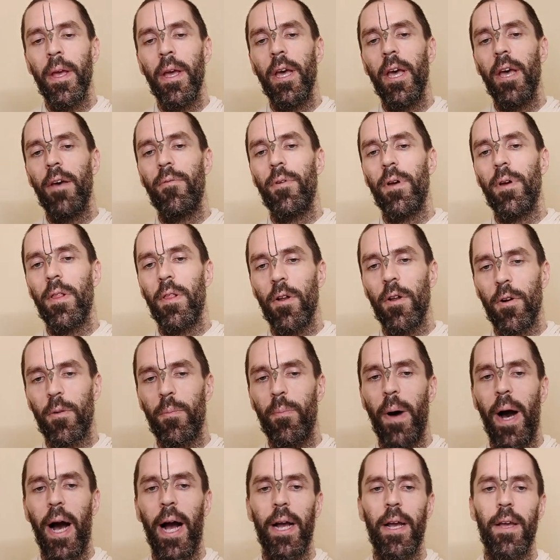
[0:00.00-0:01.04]
if we look
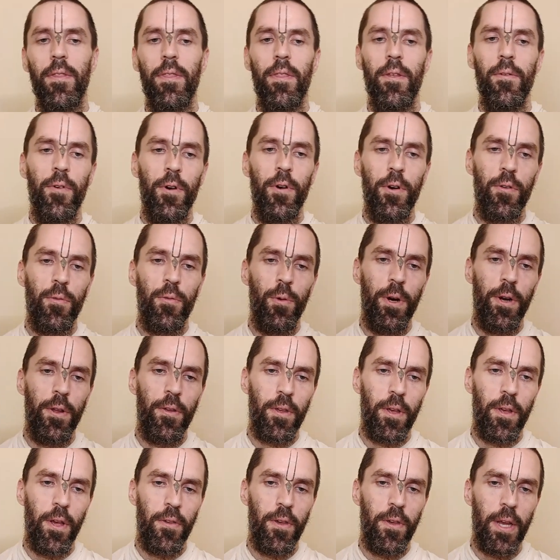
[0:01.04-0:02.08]
back at the verse we're
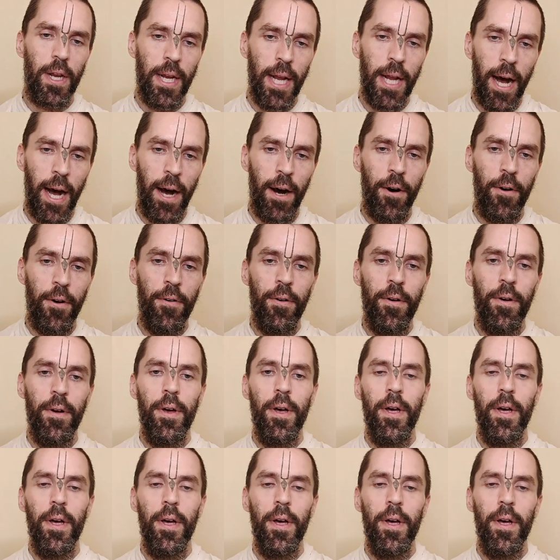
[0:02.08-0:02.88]
discussing now,